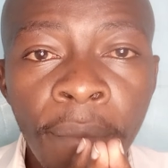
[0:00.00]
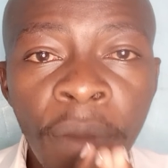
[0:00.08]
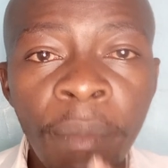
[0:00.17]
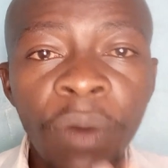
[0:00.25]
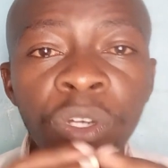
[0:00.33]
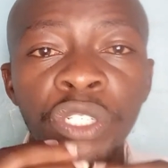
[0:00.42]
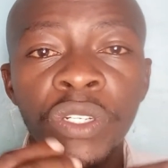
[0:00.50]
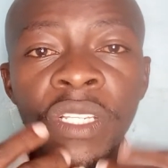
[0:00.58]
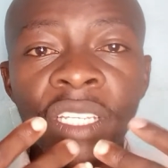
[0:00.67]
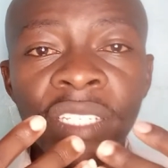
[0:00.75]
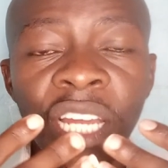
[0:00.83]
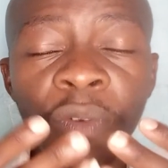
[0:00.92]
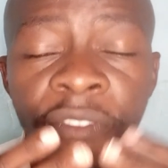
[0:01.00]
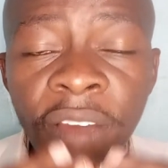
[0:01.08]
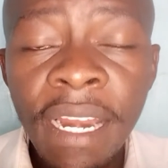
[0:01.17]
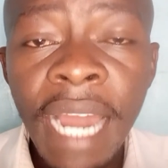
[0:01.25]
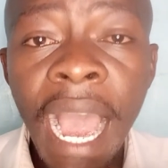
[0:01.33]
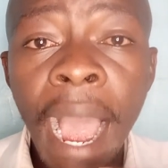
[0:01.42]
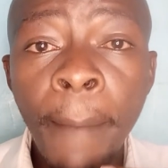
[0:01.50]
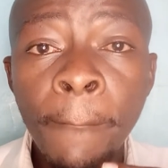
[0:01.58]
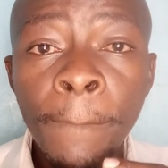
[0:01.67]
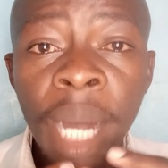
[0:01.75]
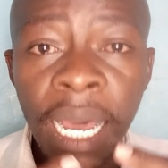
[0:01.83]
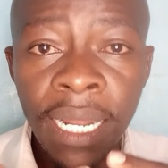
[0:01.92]
But my question is this. Can we find a
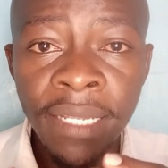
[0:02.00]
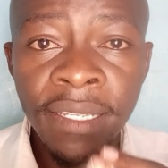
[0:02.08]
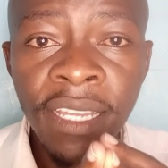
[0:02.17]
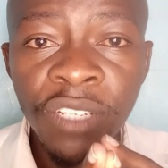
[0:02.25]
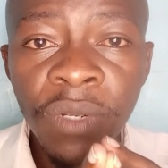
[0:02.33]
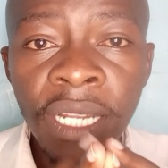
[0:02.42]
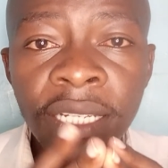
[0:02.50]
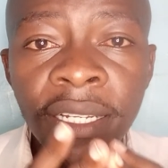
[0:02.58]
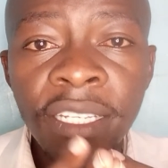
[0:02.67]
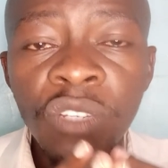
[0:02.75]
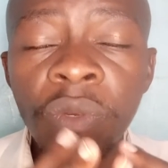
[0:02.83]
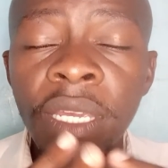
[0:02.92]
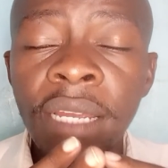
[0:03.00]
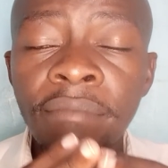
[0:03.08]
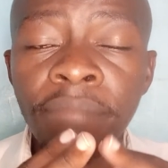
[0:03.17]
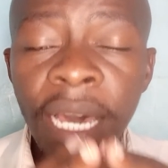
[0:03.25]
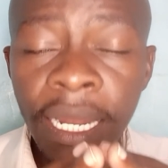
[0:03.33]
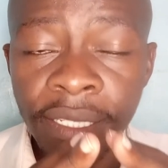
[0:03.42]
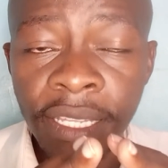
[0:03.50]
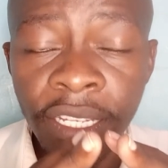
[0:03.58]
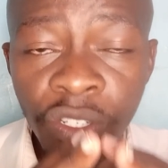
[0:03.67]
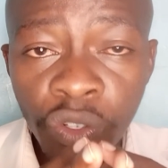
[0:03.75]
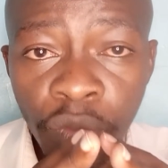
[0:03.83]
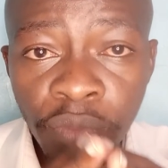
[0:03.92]
balance that at least we can balance
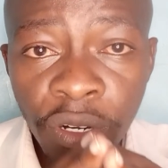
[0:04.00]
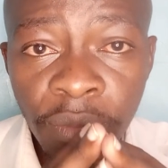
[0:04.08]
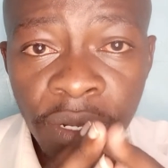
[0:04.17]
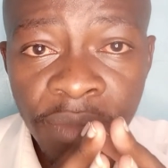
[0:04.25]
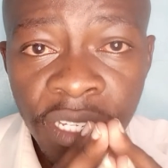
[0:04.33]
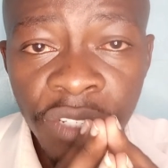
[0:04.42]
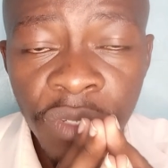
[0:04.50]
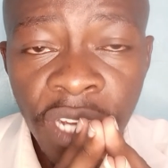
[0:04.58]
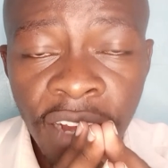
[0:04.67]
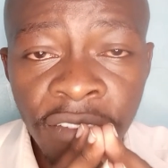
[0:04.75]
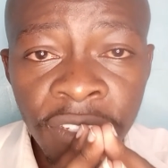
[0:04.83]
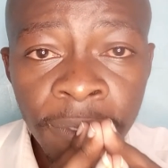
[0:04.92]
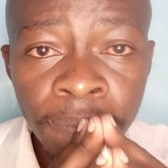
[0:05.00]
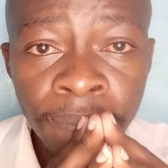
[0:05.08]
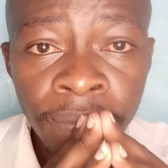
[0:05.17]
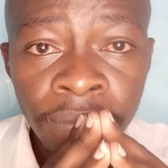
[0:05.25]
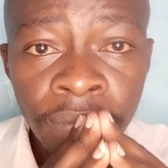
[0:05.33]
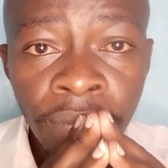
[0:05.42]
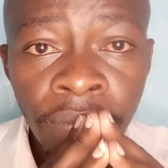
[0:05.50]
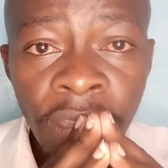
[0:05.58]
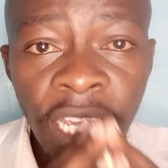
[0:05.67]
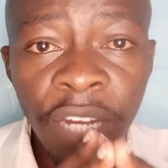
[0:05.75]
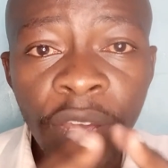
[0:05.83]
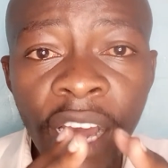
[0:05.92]
the two problems that we are
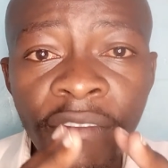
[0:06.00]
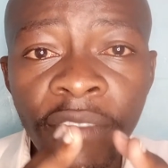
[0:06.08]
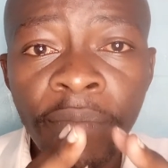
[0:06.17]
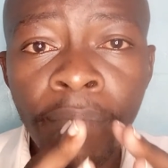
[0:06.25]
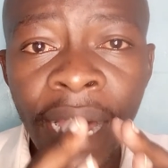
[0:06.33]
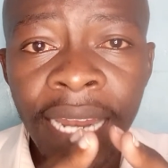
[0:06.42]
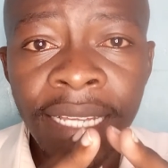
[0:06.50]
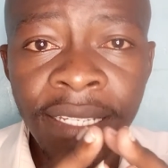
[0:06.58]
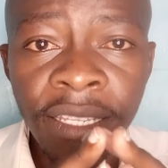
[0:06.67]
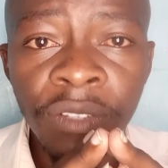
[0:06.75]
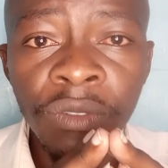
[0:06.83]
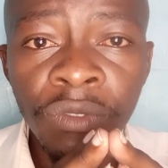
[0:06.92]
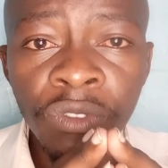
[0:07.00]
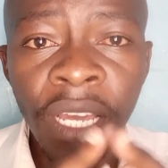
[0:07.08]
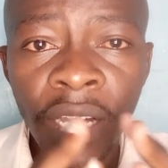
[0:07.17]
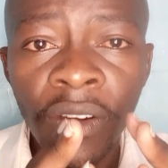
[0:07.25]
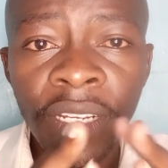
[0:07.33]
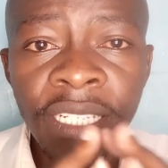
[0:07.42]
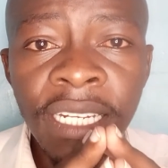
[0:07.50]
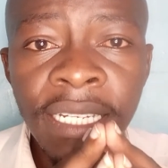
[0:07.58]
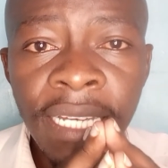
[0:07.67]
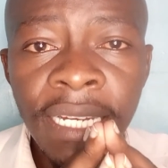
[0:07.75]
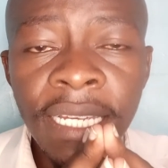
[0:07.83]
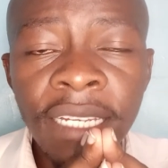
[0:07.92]
having? Can we have a balance? Should I call it a
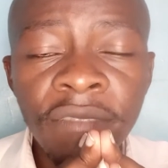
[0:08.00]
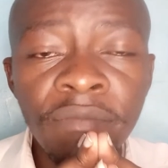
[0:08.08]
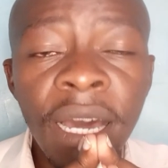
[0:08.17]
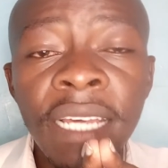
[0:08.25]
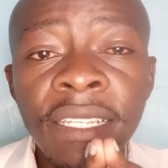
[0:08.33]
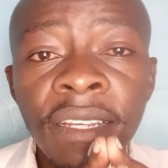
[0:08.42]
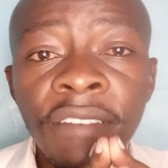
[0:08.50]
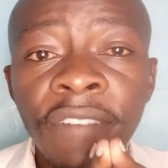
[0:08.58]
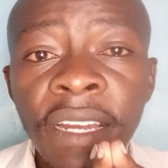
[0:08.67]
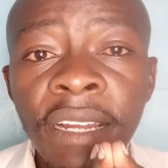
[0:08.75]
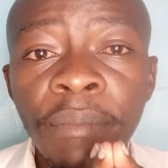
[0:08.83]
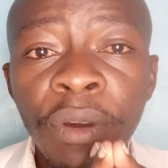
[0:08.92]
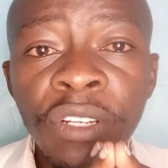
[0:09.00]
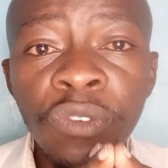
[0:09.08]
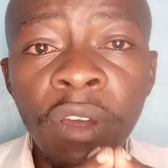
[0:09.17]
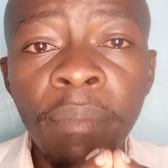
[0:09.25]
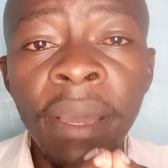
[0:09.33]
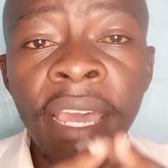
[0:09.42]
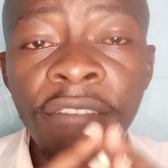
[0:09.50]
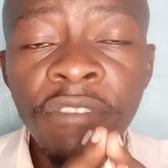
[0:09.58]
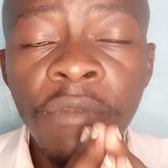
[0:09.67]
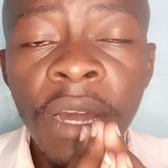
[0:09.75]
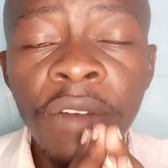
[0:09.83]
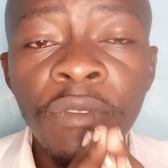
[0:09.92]
delicate balance and find a point whereby
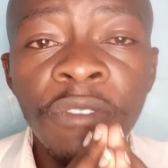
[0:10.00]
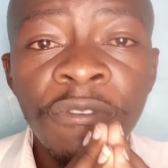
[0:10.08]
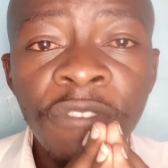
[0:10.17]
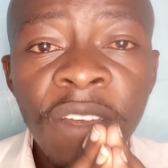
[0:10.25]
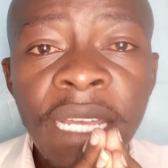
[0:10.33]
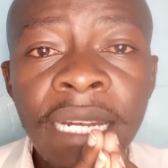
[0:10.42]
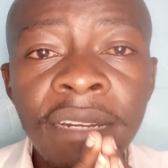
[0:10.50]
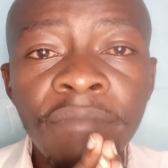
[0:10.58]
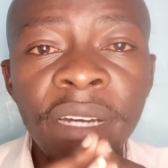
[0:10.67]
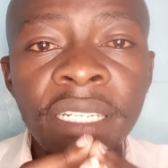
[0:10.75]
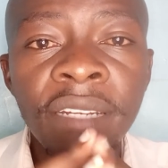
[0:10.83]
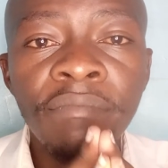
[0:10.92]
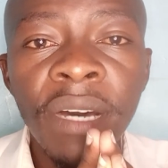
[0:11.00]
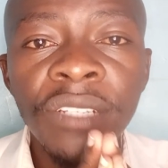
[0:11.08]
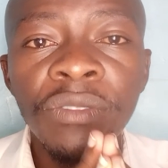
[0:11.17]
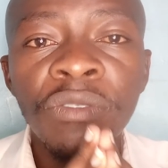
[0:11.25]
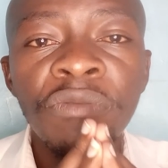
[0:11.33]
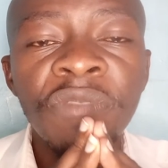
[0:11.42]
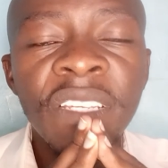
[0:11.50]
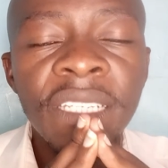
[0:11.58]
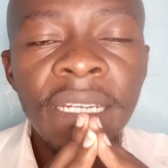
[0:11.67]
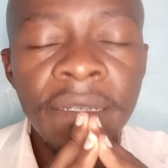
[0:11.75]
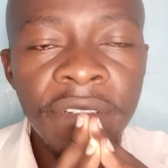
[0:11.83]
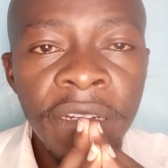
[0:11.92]
everyone will feel part and parcel of this
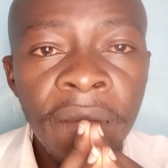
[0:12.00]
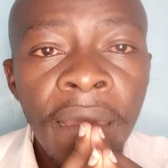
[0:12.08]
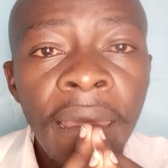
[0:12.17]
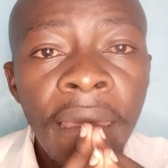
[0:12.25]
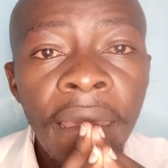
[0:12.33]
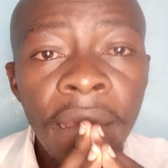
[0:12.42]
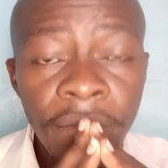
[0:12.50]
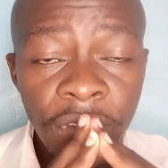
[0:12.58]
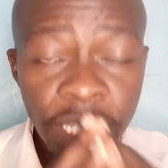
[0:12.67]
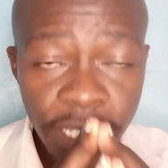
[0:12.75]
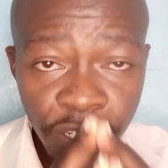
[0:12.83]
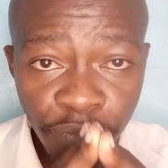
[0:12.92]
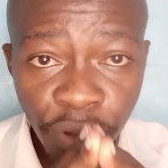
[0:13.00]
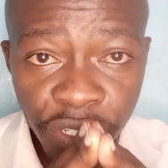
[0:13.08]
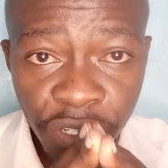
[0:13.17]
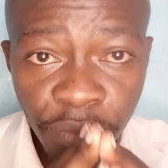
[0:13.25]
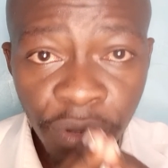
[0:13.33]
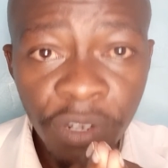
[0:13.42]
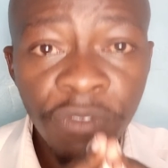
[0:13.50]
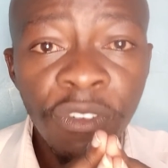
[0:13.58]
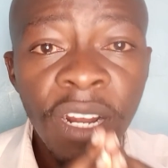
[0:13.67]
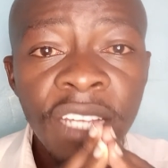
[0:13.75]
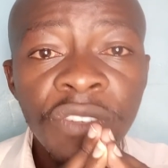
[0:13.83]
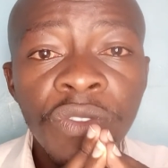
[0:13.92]
country? Is it possible
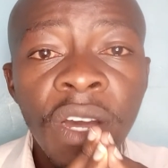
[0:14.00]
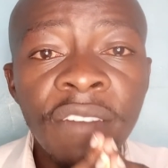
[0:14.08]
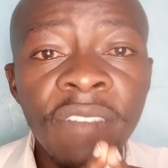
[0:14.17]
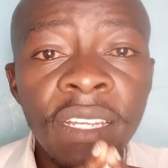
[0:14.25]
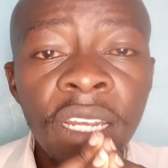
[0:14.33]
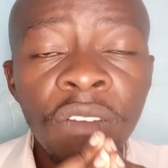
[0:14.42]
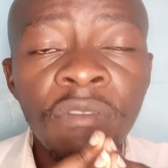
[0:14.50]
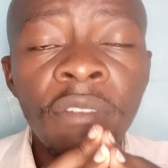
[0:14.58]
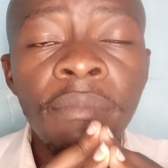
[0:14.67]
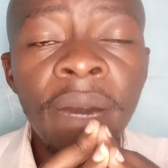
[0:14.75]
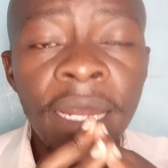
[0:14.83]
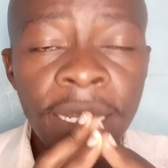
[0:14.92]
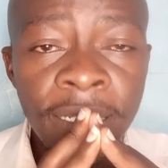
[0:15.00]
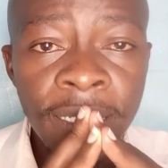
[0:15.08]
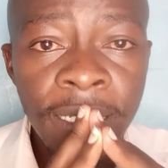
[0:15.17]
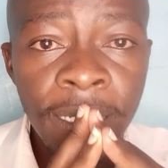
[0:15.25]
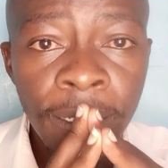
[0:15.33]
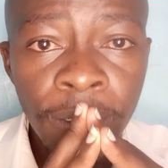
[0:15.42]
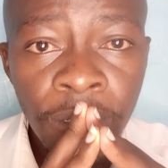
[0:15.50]
for us to have that kind of a balance?